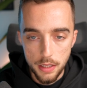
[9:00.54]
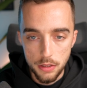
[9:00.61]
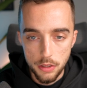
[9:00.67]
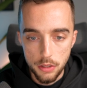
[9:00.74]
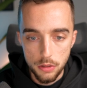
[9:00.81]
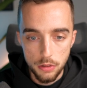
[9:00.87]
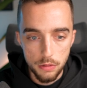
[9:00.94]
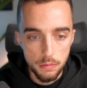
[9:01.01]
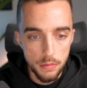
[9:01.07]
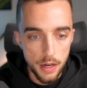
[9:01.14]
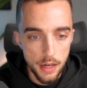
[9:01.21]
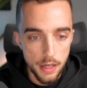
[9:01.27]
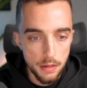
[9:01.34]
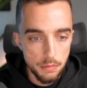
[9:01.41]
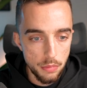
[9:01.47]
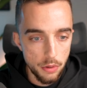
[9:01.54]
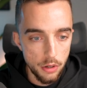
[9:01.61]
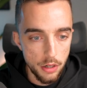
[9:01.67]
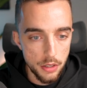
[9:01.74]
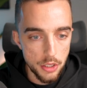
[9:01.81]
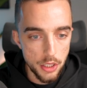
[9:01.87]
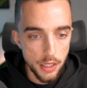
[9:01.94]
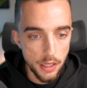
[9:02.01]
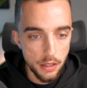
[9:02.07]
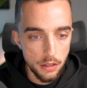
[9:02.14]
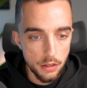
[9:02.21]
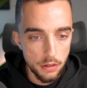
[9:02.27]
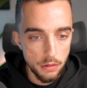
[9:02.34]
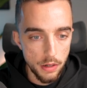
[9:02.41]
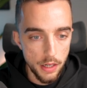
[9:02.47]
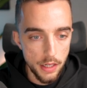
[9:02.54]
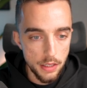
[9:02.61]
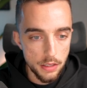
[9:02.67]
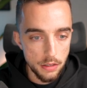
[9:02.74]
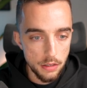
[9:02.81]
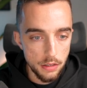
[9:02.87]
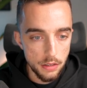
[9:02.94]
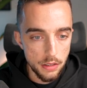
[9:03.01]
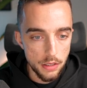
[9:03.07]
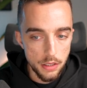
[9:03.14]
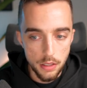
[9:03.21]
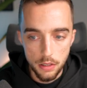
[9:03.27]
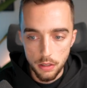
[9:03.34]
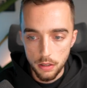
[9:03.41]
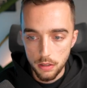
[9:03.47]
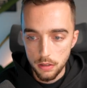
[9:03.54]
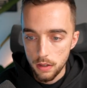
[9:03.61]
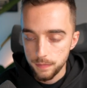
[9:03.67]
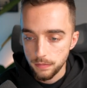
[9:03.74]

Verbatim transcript: into my project right here.